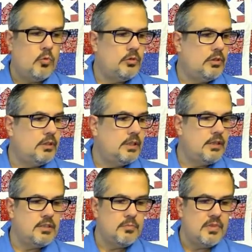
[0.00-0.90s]
we'll
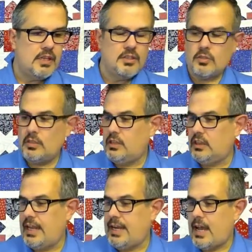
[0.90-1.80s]
get some things
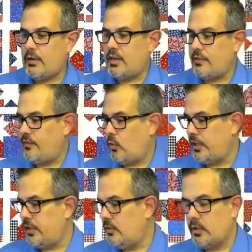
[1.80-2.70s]
laid out here
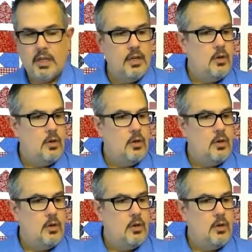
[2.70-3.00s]
for you.